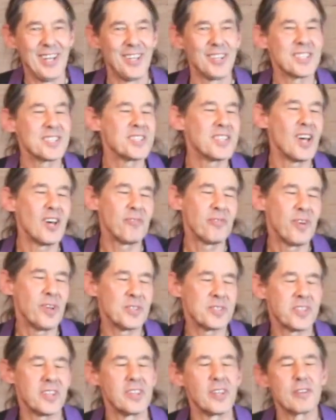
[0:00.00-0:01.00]
The cell
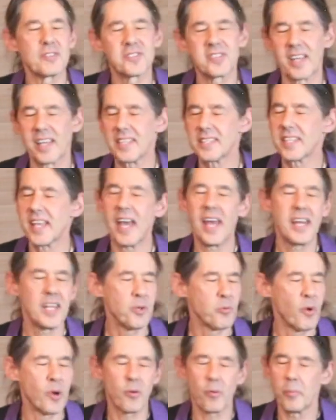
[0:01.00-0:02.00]
phones in those days
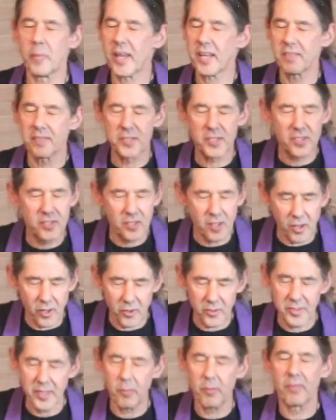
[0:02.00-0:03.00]
anyway were made of
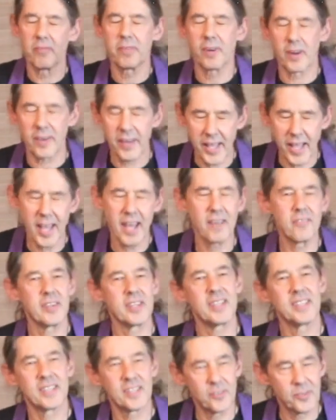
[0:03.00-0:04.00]
stone. They were very heavy.
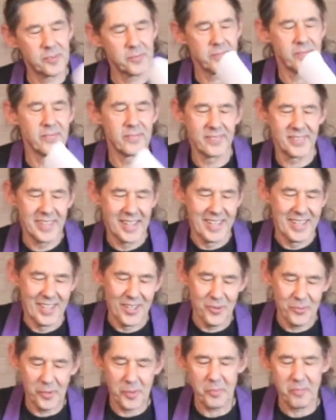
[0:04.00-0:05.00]

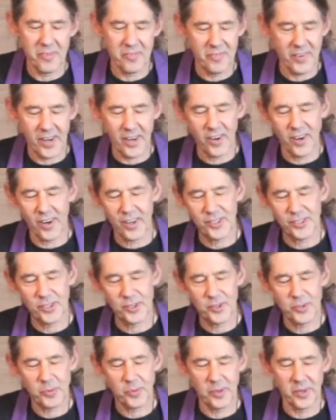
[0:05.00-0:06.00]
It would have been very hard to
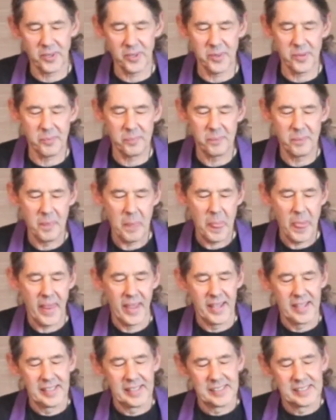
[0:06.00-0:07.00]
twirl
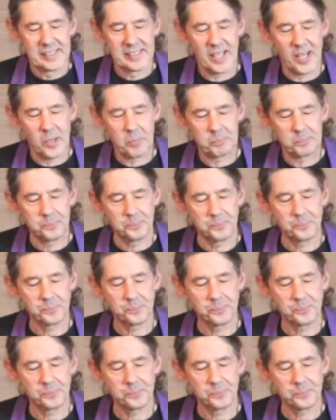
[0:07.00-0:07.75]
them.